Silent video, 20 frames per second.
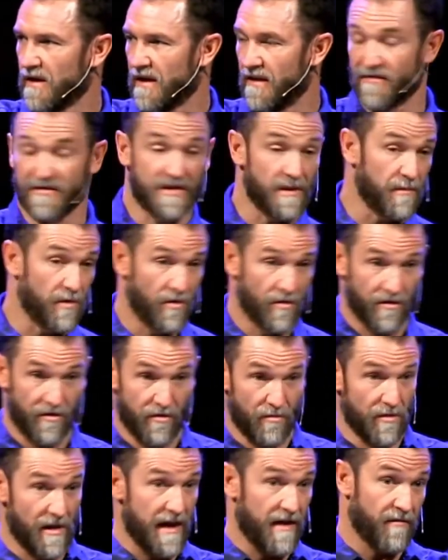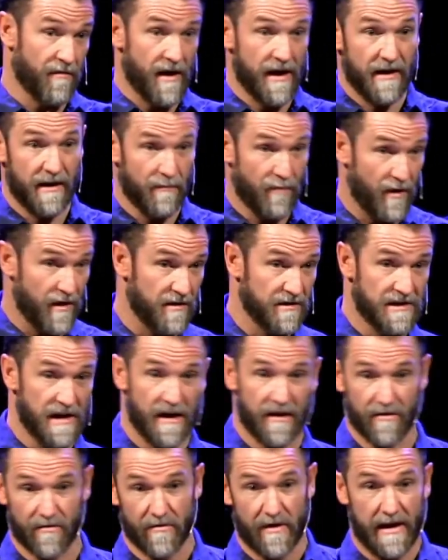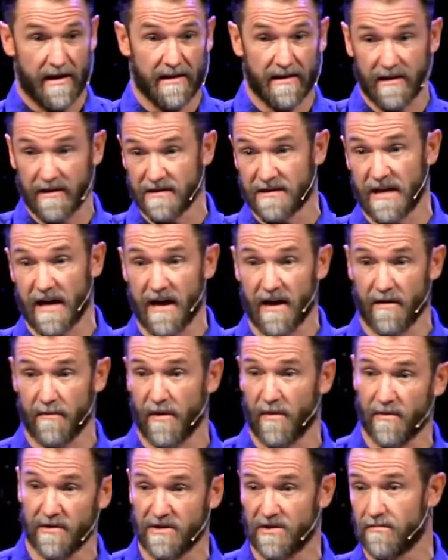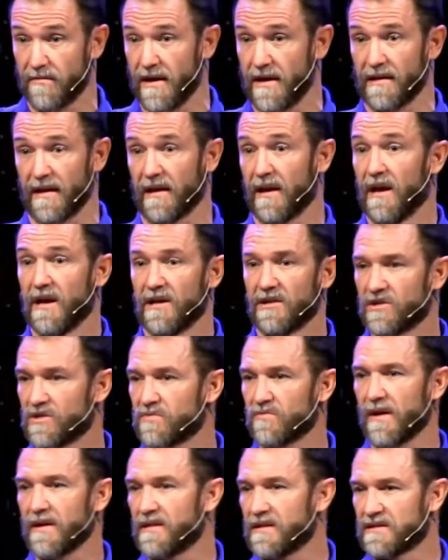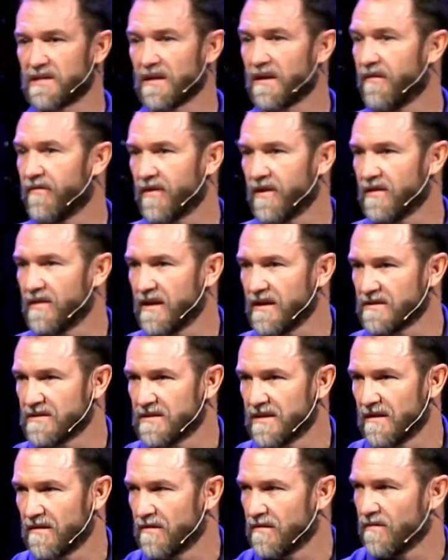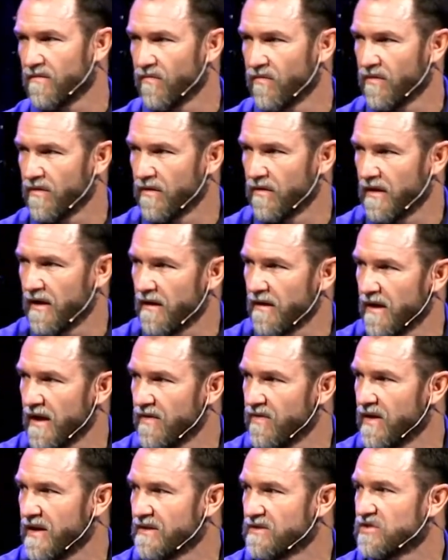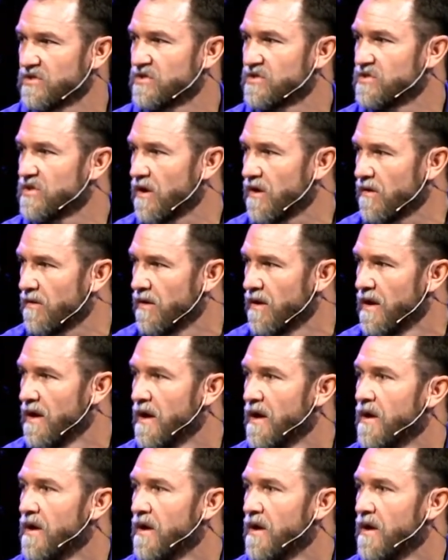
And if some of you like writing prayers down or writing things down about what you read, like just write the significant things that are there and then start